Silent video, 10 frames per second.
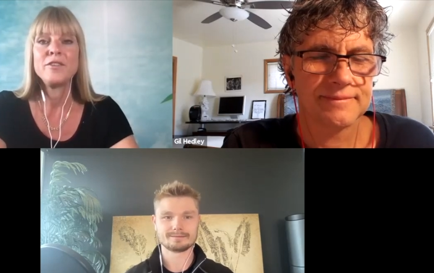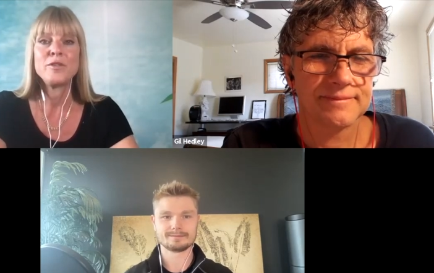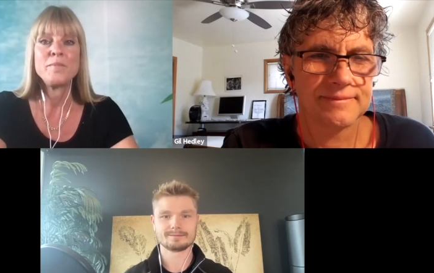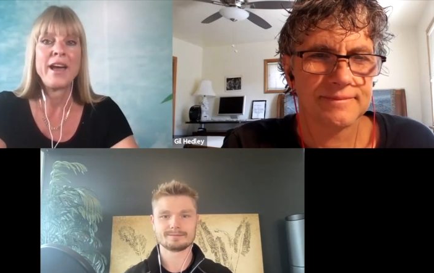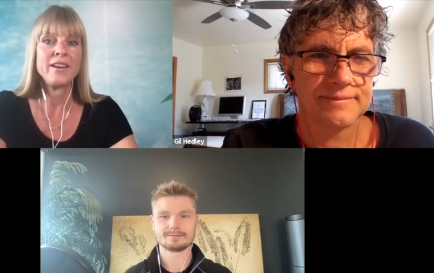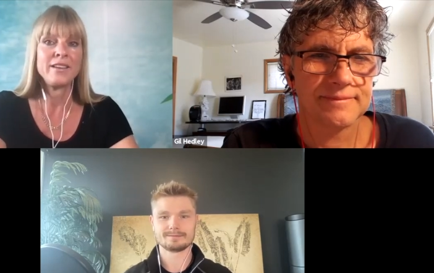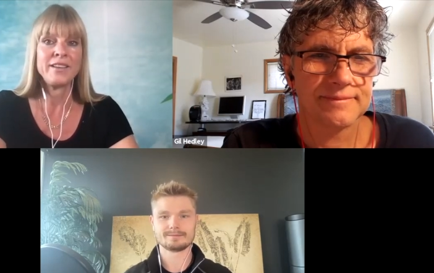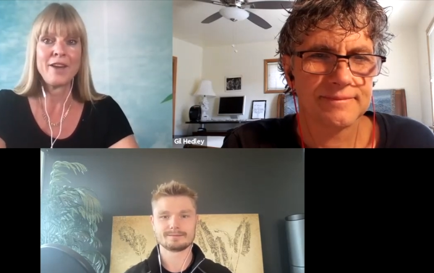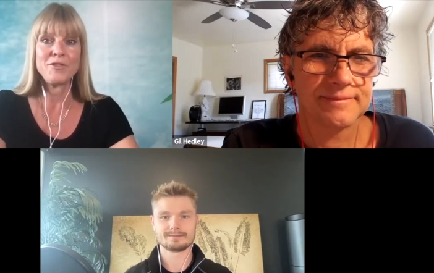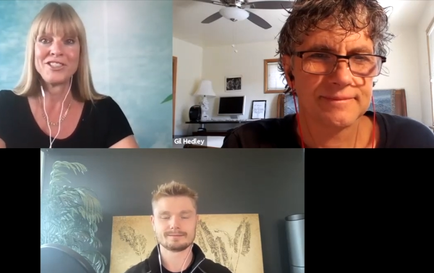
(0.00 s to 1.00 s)
Speaker 1: from that
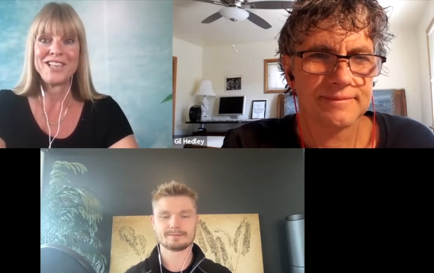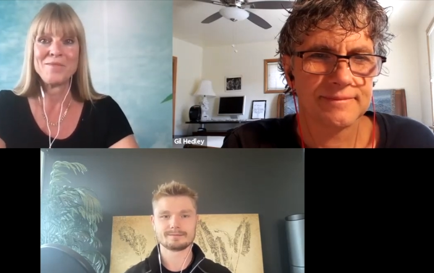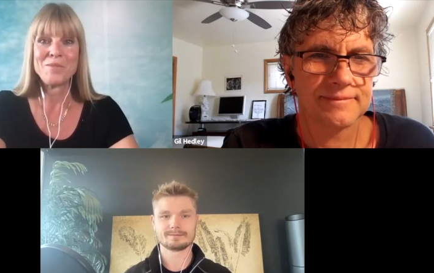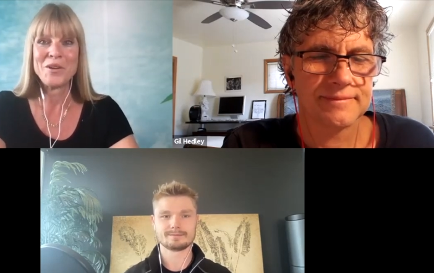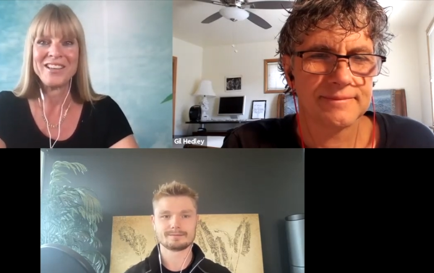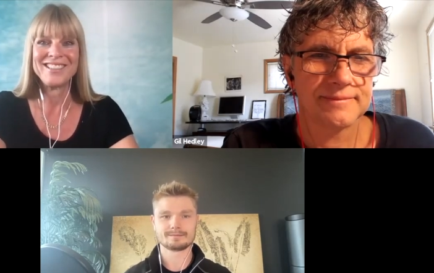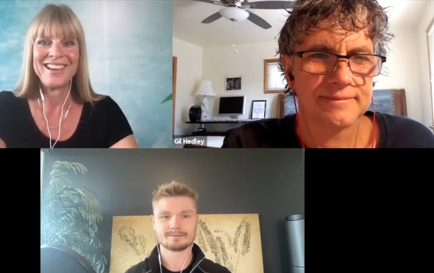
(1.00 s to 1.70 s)
cadaver standpoint.